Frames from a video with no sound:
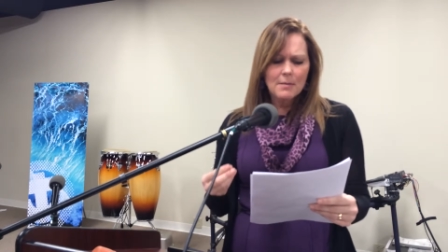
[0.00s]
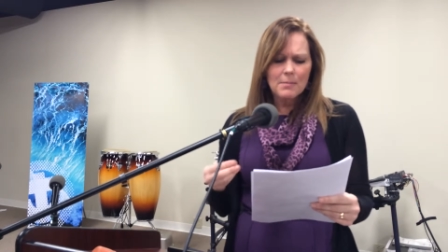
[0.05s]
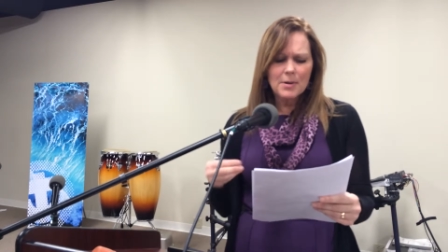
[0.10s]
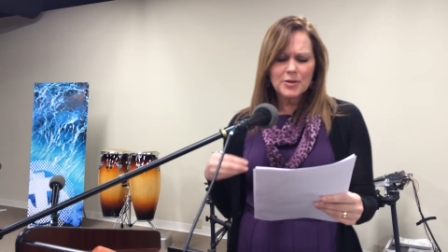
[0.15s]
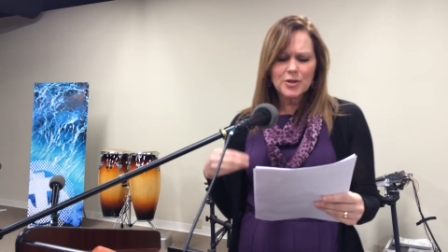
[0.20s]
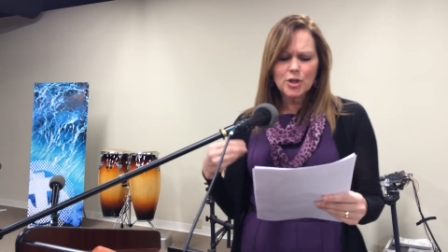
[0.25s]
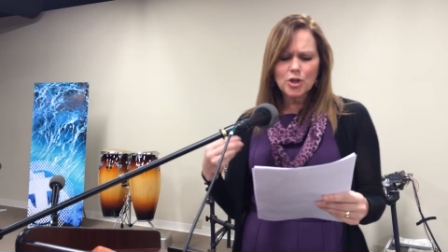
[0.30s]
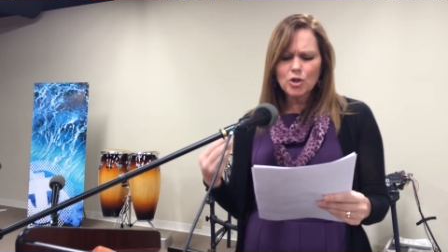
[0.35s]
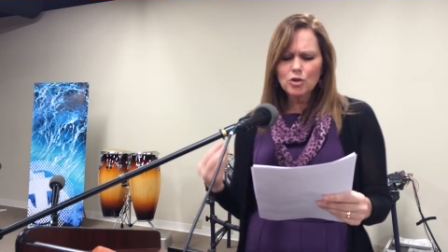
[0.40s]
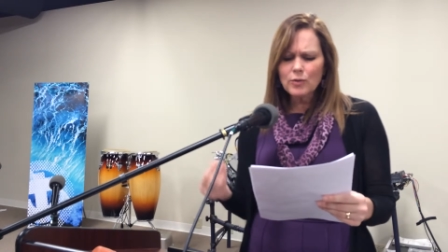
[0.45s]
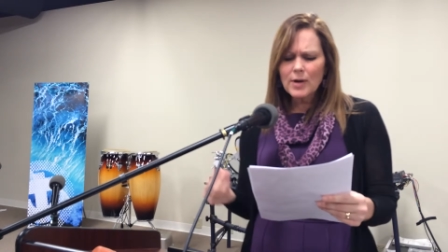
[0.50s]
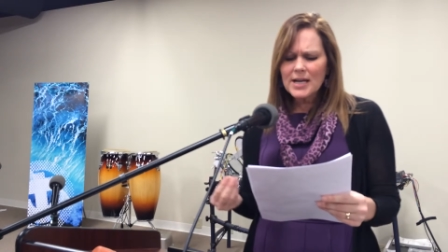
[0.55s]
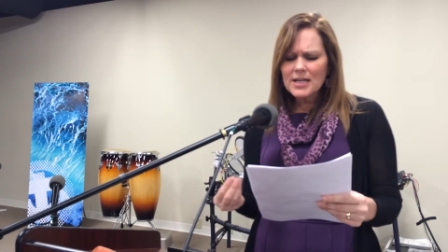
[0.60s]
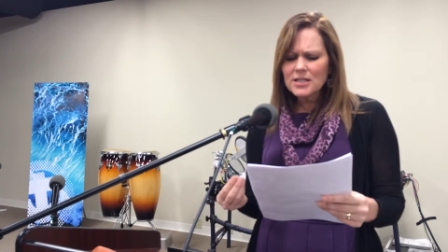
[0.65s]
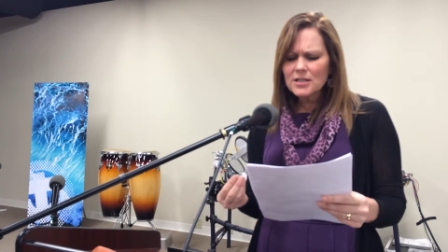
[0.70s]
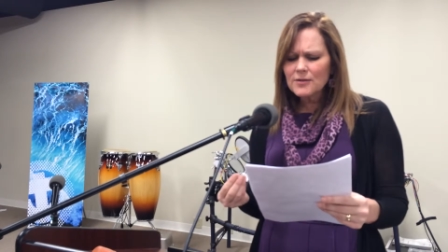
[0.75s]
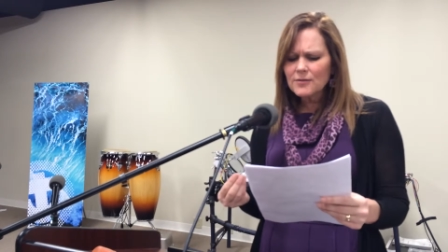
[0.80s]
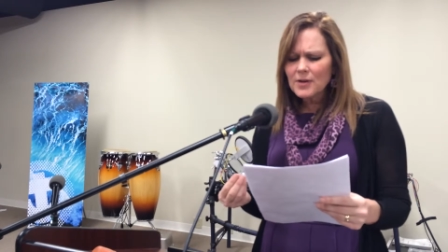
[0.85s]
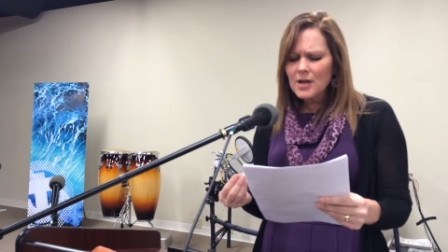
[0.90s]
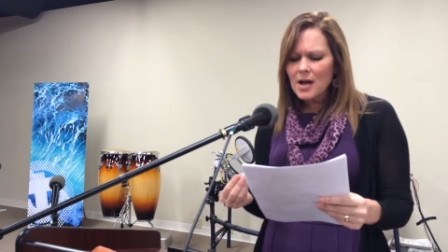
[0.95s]
But the
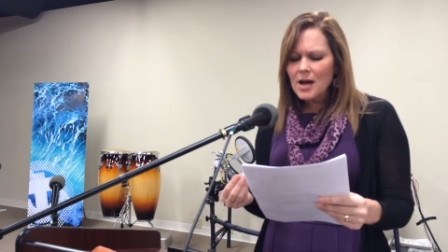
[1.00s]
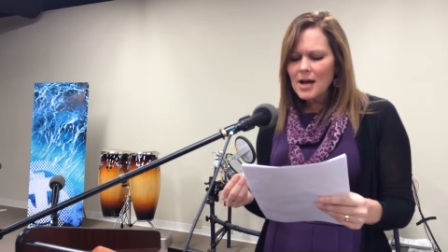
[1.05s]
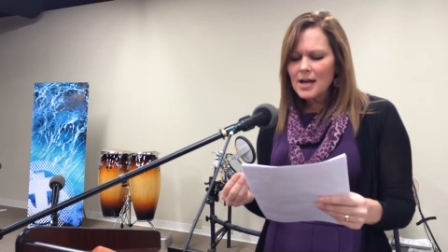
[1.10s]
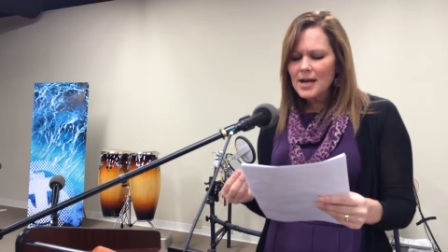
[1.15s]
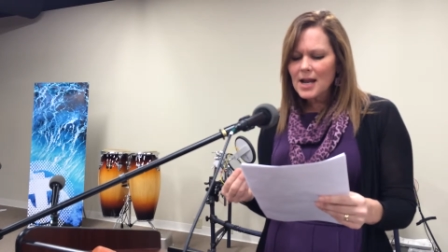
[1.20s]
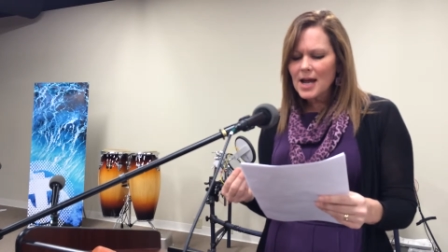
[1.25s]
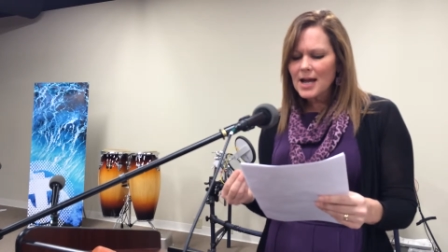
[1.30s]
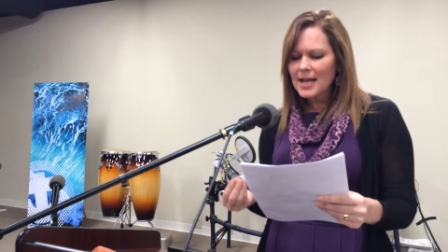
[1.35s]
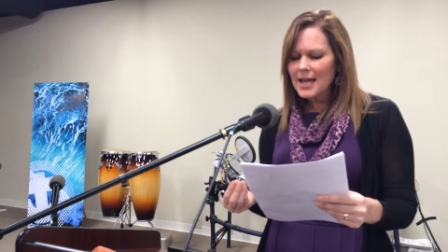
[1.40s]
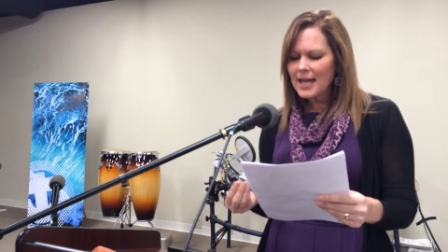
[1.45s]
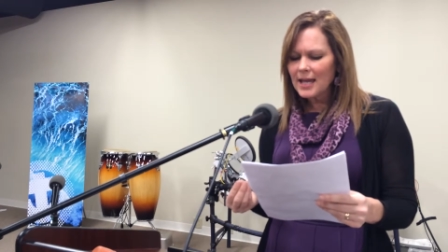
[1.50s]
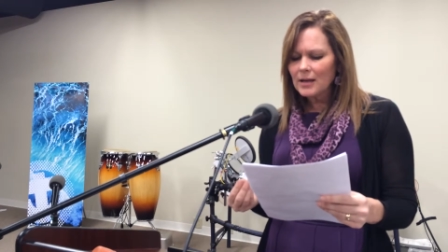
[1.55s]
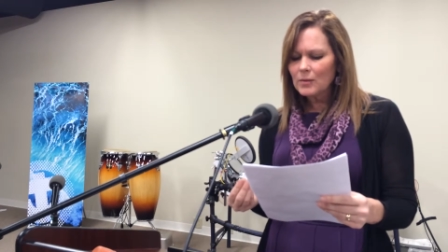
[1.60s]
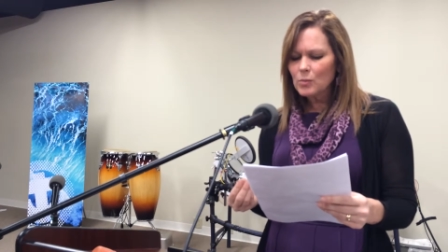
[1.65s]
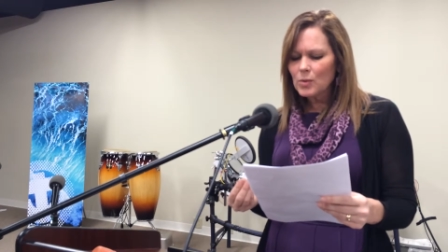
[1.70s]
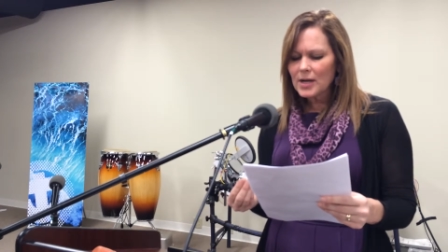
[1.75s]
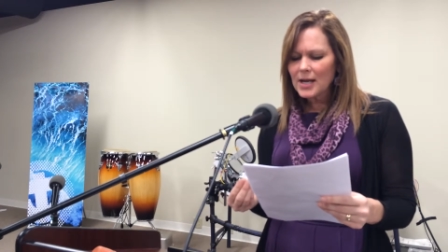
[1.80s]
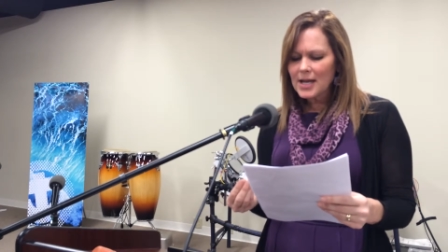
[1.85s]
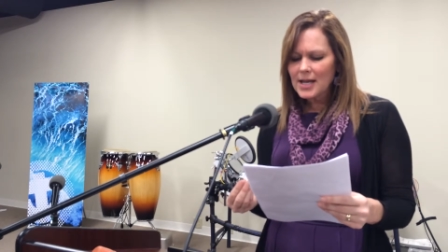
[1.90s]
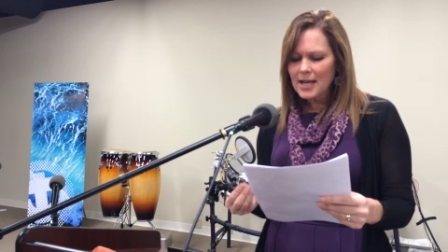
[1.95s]
grace of God, I
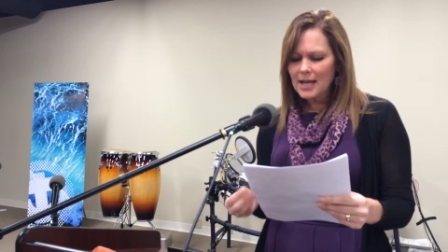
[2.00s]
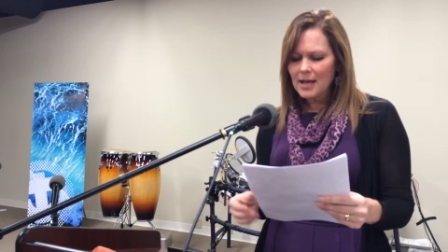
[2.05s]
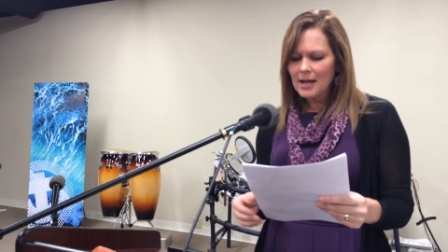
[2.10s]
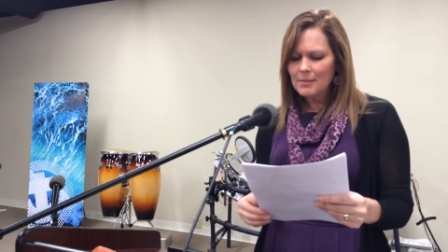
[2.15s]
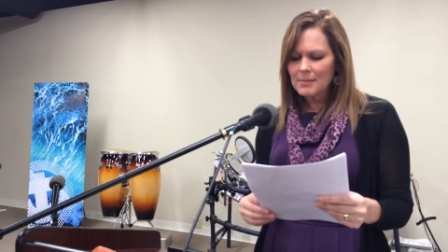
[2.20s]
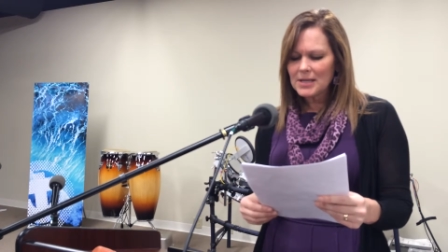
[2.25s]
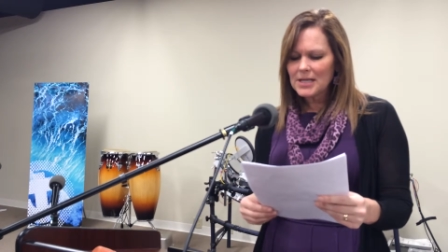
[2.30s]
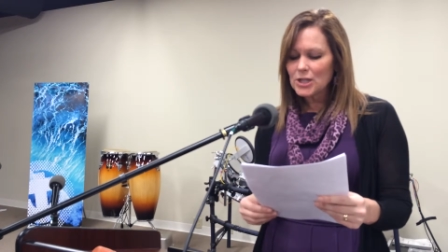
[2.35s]
am what I am,